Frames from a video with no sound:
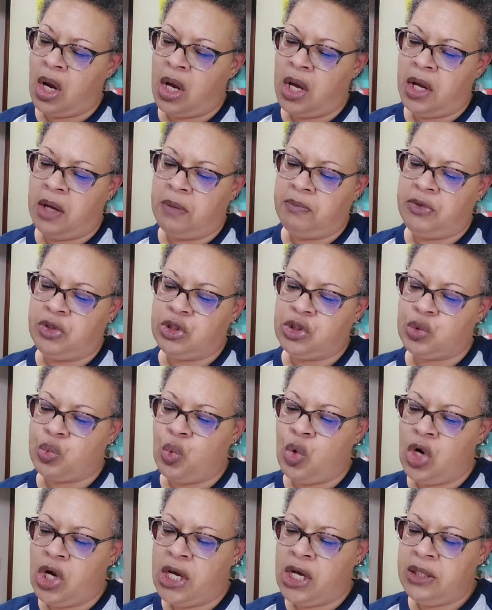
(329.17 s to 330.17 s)
um, there's
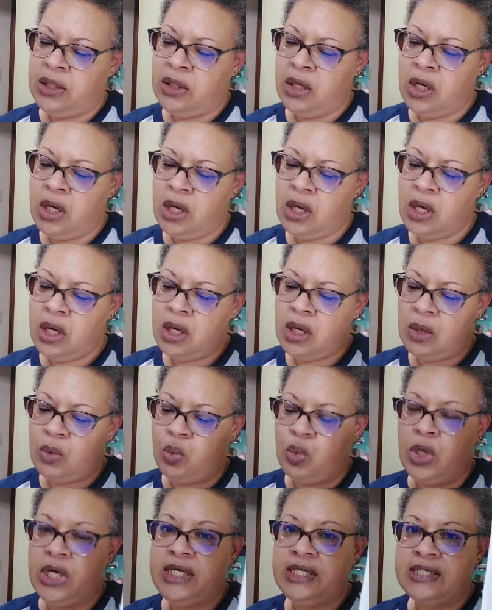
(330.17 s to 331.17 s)
one
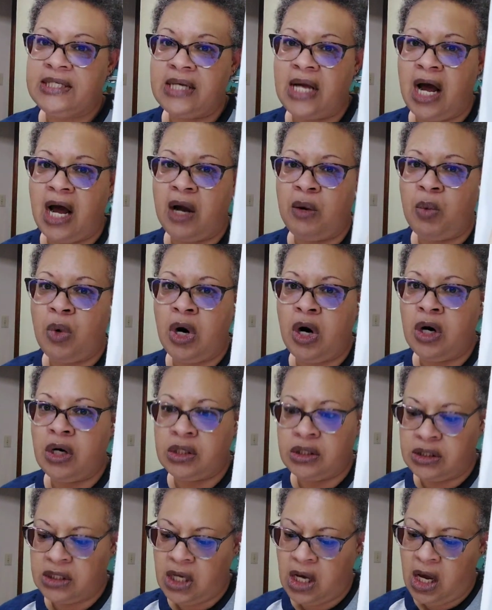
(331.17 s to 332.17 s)
Weeks Dye
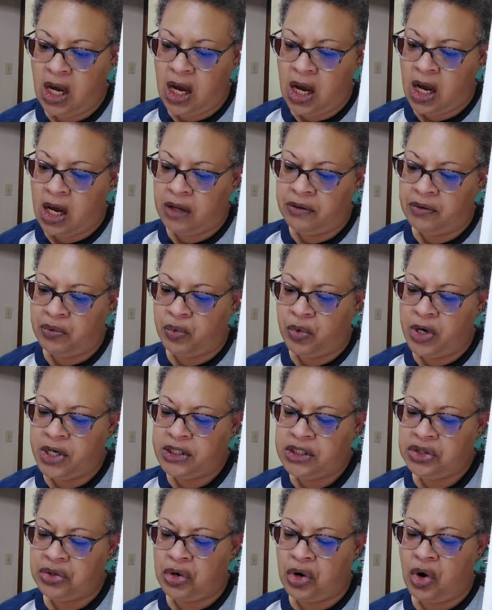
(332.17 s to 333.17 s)
Works, and the
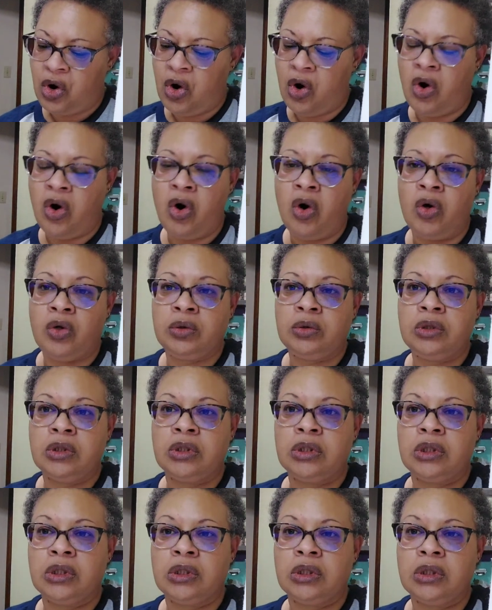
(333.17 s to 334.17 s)
rest are all
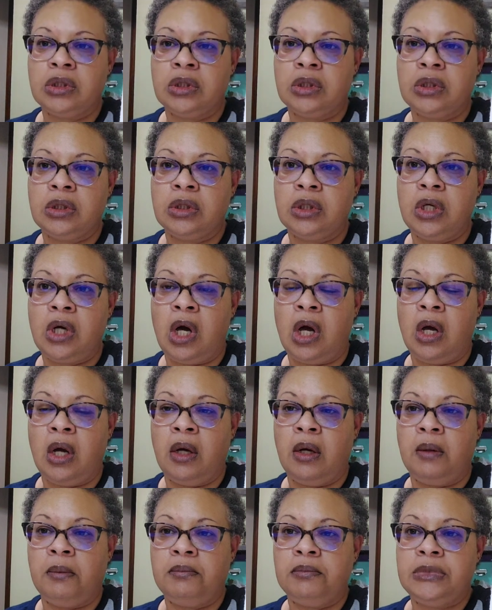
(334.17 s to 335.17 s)

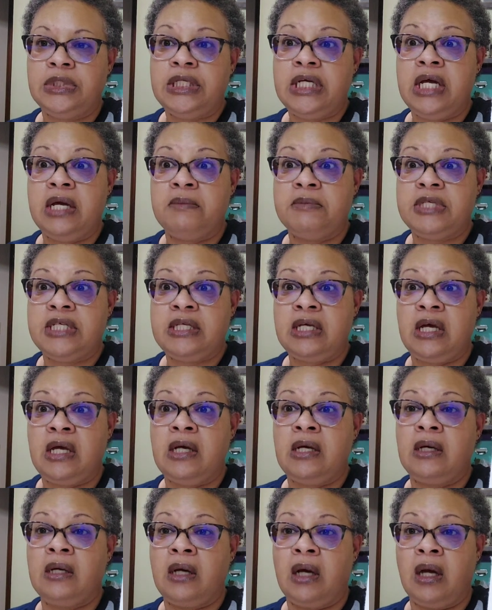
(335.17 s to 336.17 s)
um,
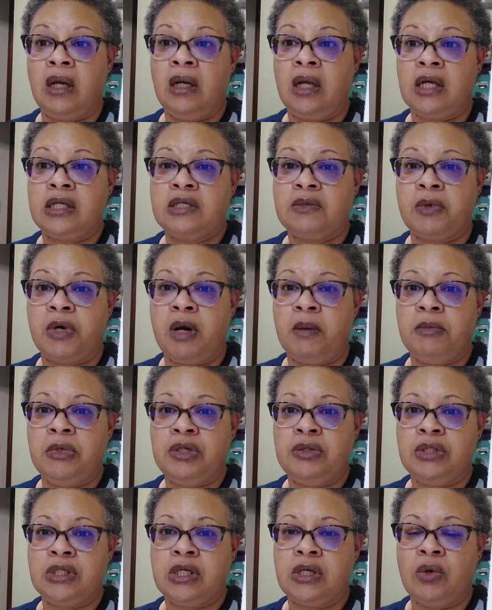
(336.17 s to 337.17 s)
DMC, and that's what I'm
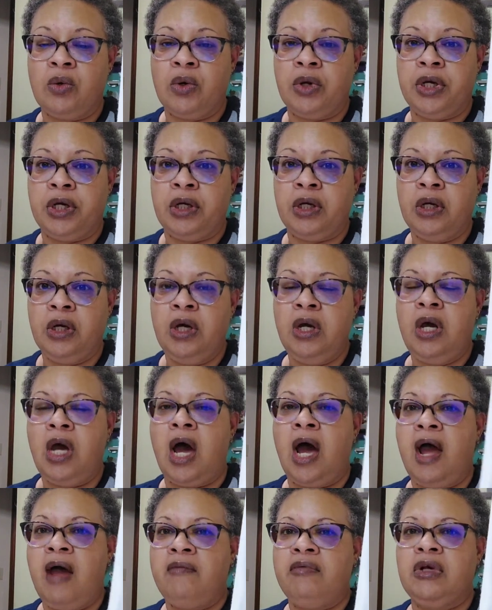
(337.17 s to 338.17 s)
using on it.
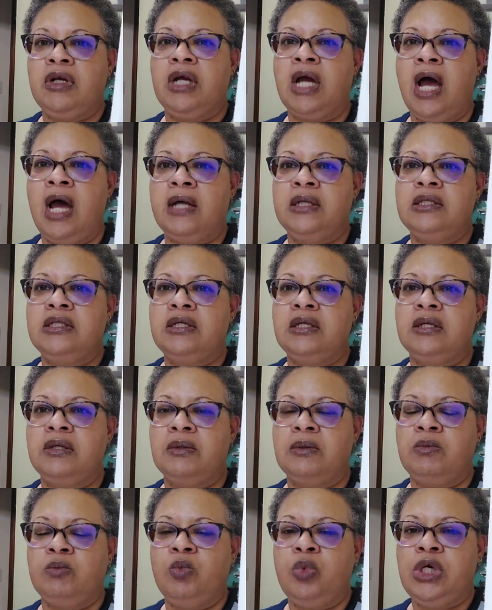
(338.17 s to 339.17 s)
I haven't gotten to
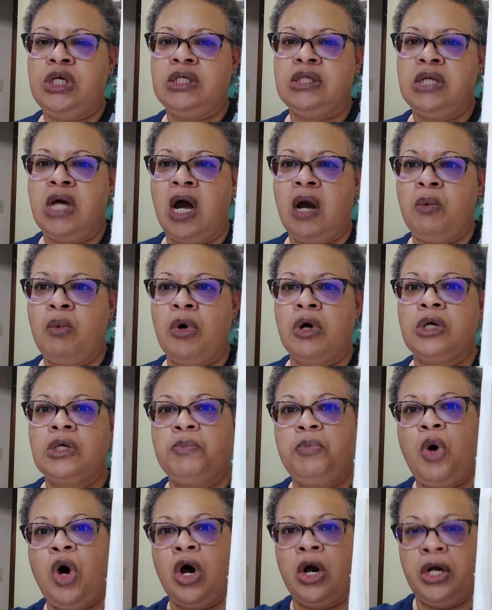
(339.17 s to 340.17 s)
the Weeks Dye
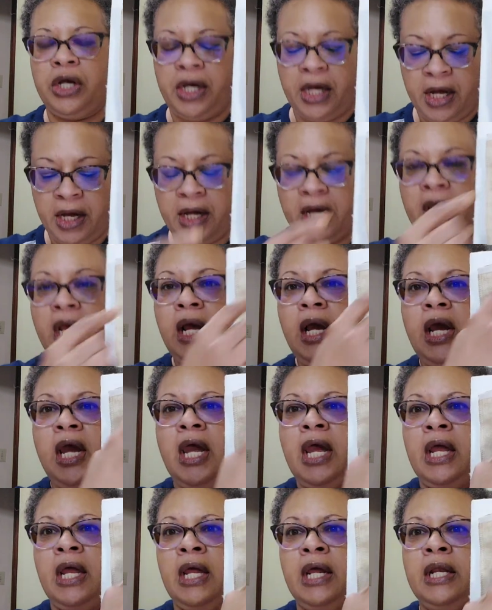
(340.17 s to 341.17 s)
Work part yet.
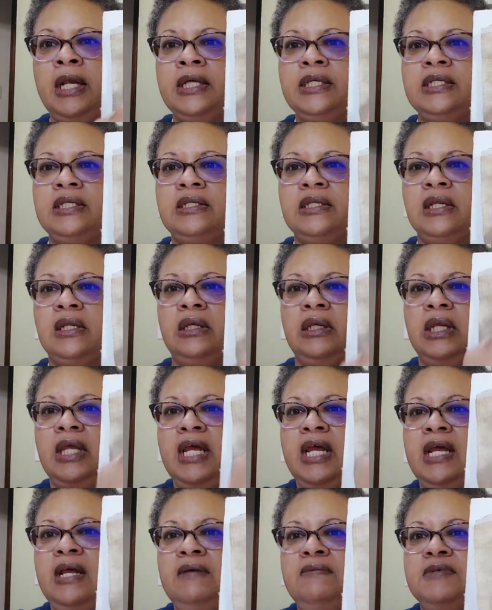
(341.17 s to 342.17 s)
It is the
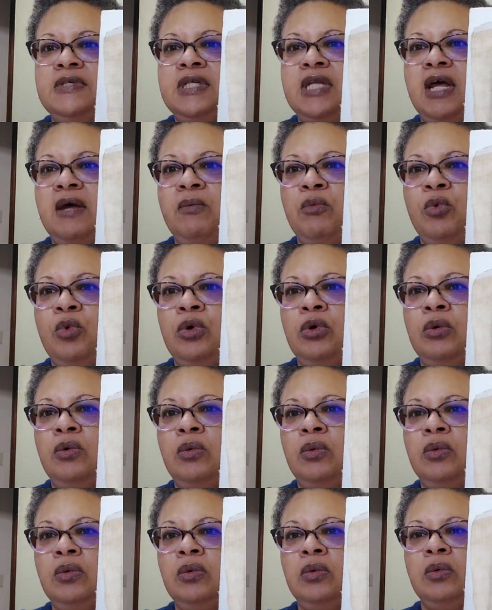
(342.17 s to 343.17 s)
leaves that
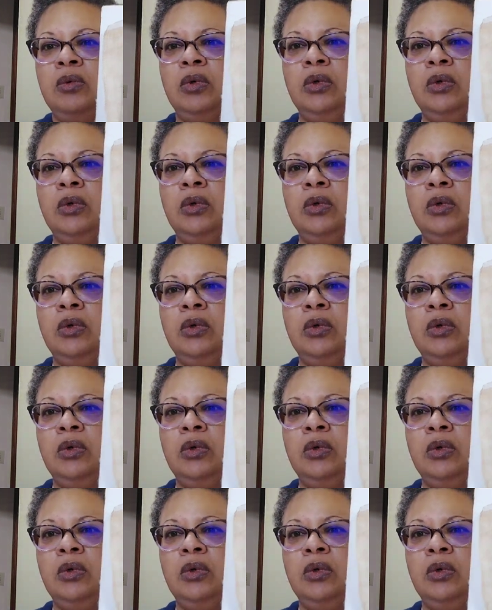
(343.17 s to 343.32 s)
will